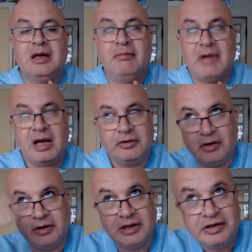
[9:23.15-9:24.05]

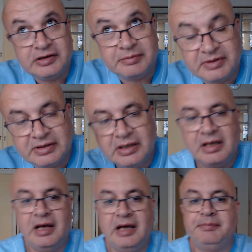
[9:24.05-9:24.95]
microorganisms
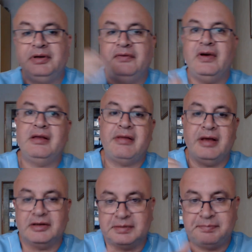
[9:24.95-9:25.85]
and prevent
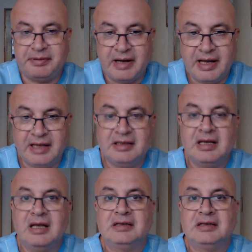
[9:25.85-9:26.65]
their spread,